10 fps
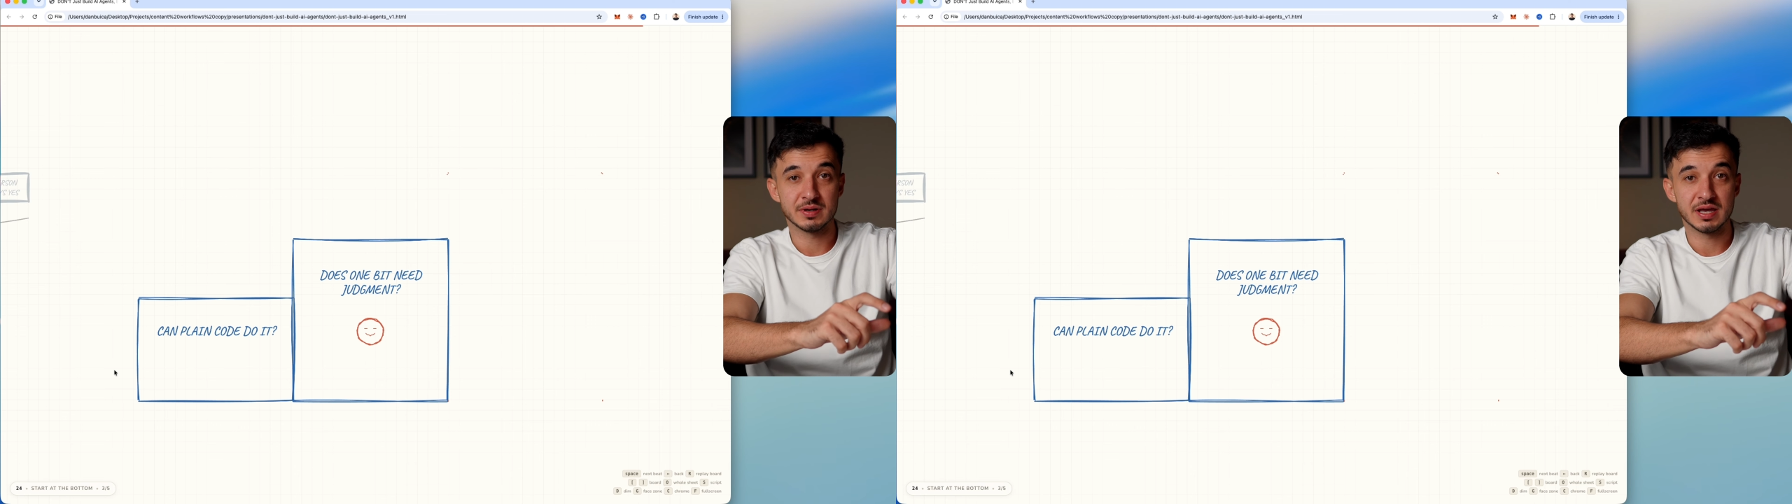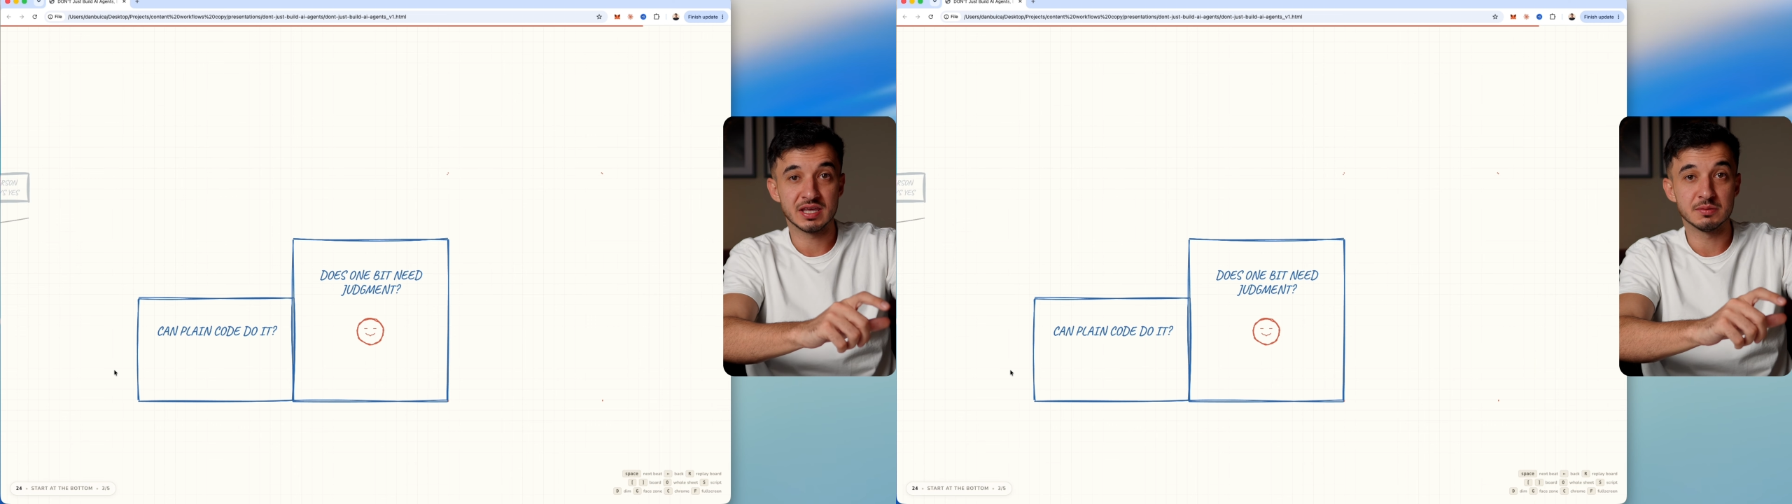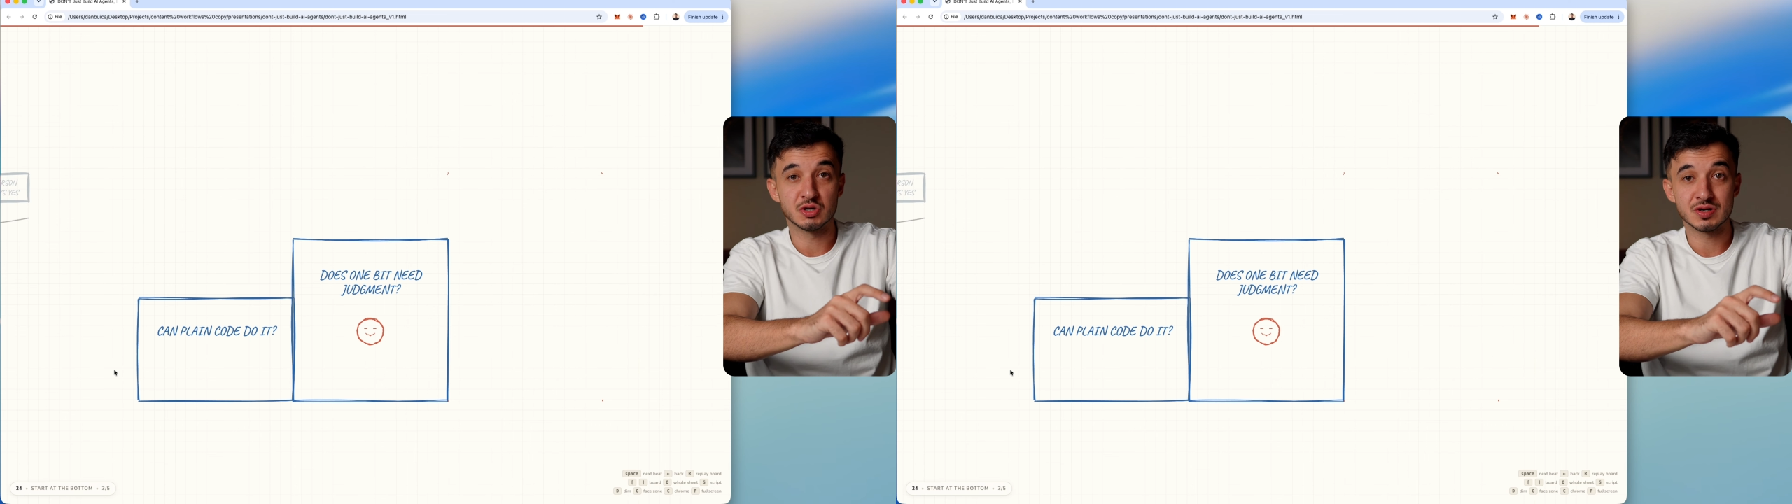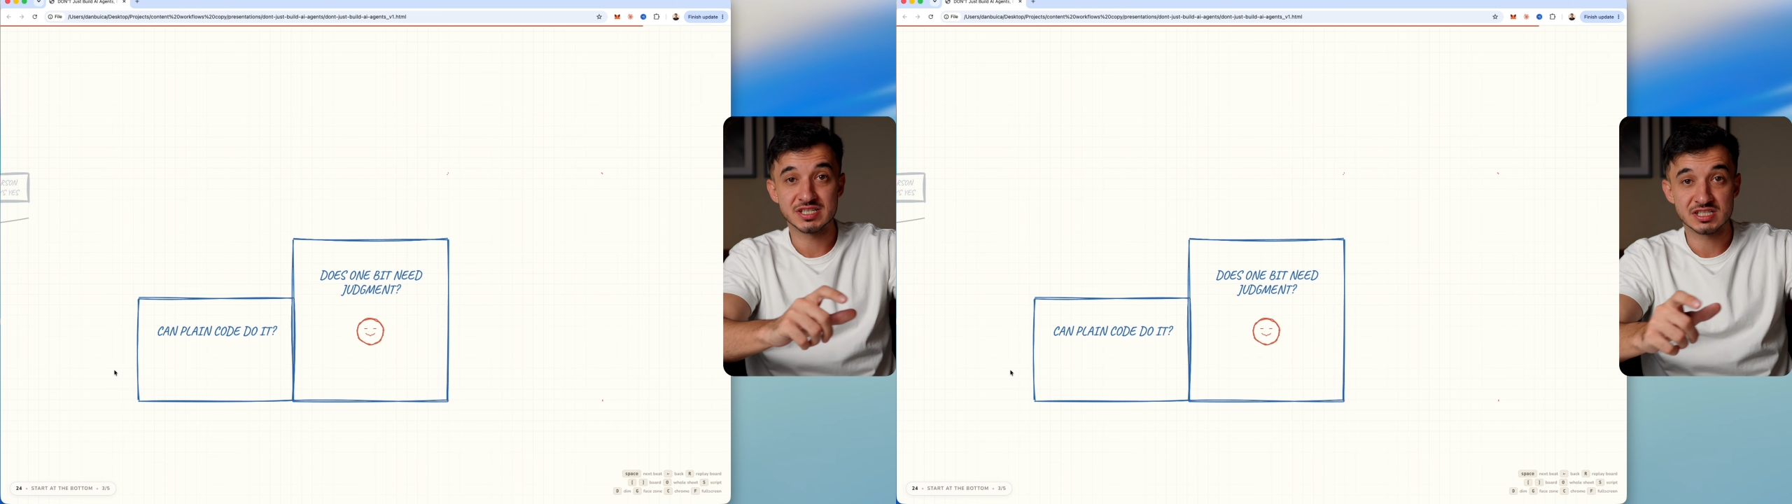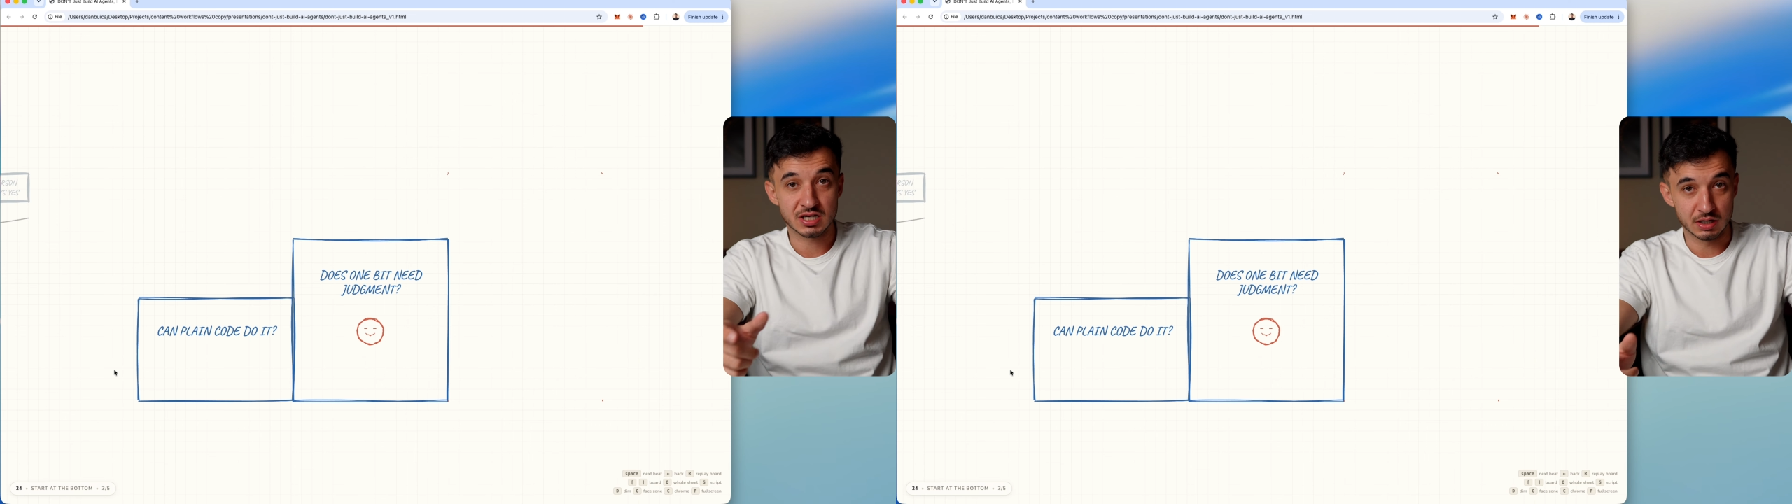and keep the rest
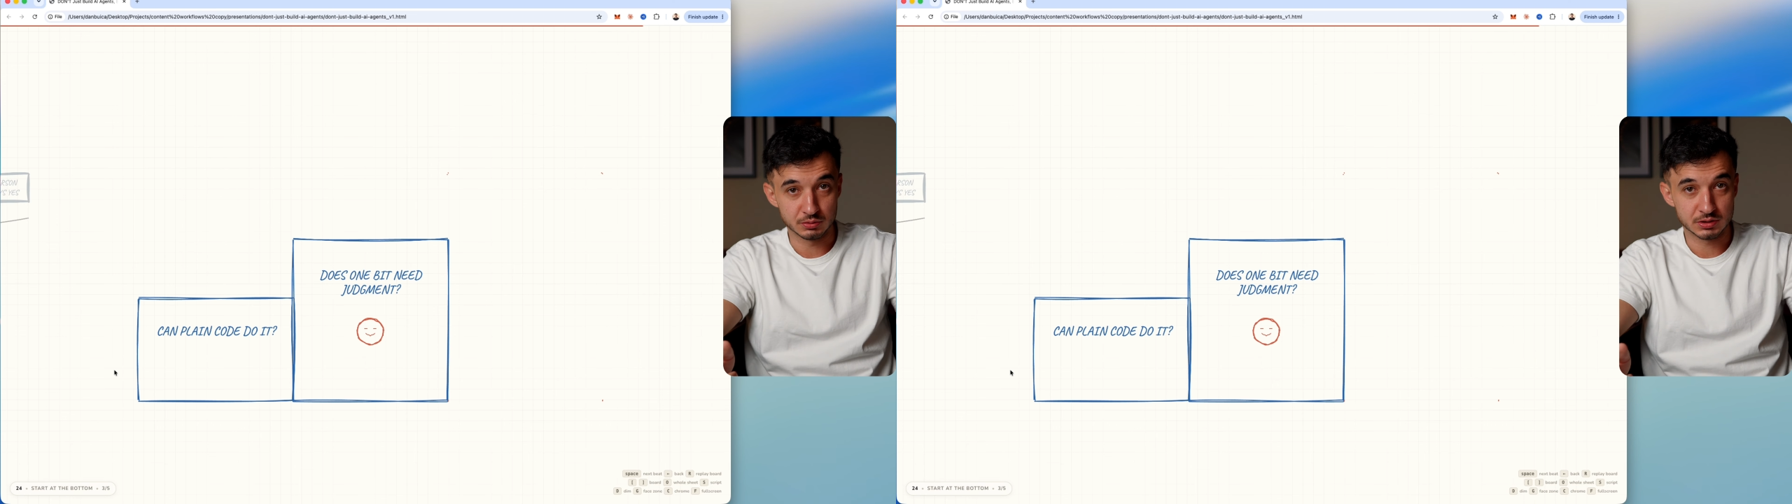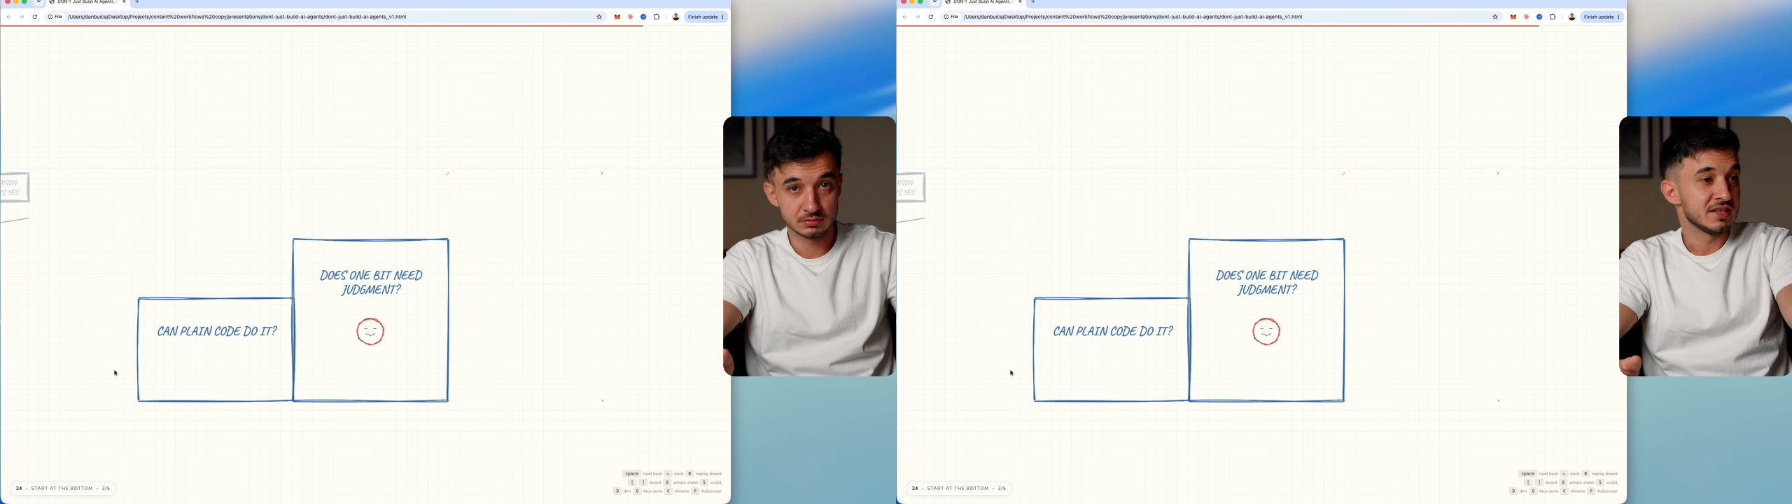as code.